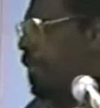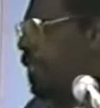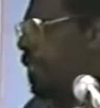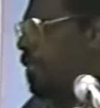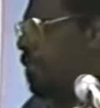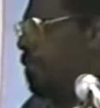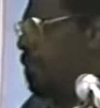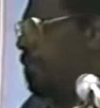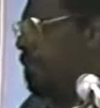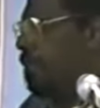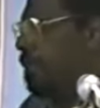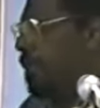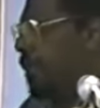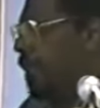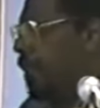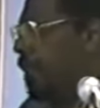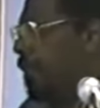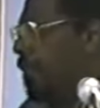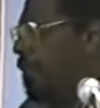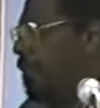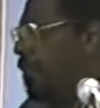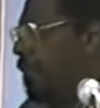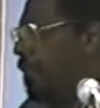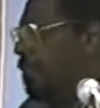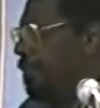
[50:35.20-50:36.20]
the
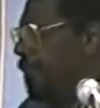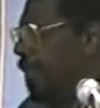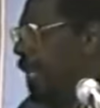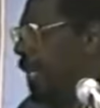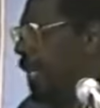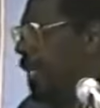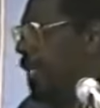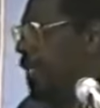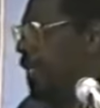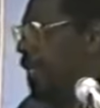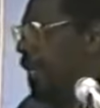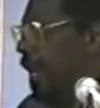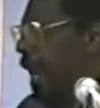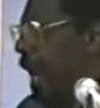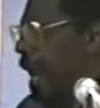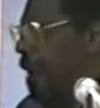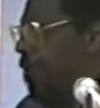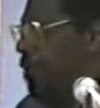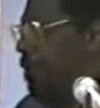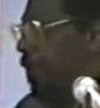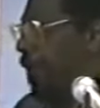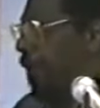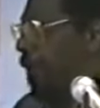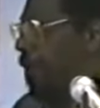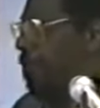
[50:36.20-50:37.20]
Europeans have taken an
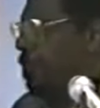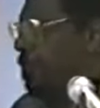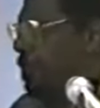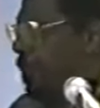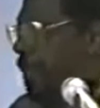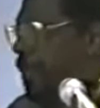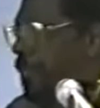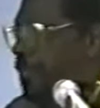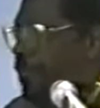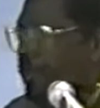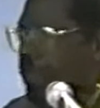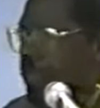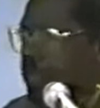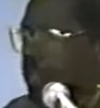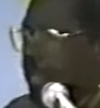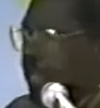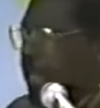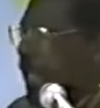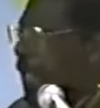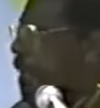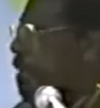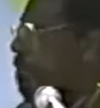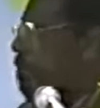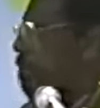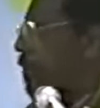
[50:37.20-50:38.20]
African fever,
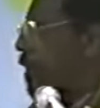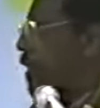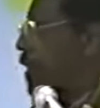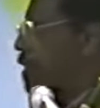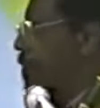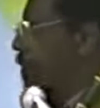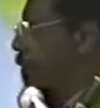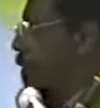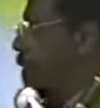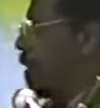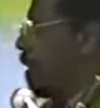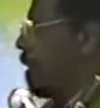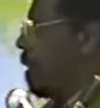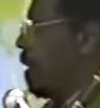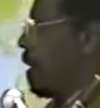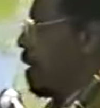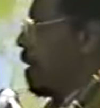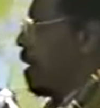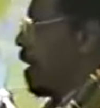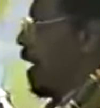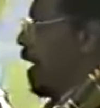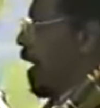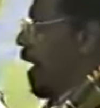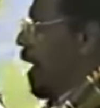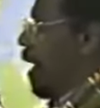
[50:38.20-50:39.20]
dengue fever,
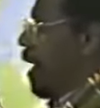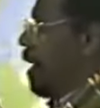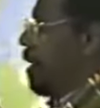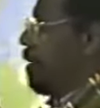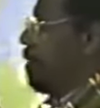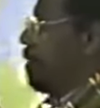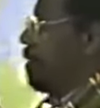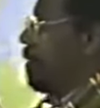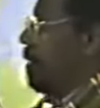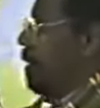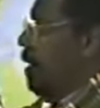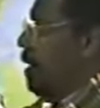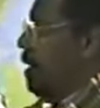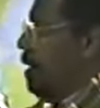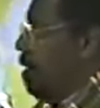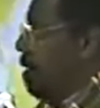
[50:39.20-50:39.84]
and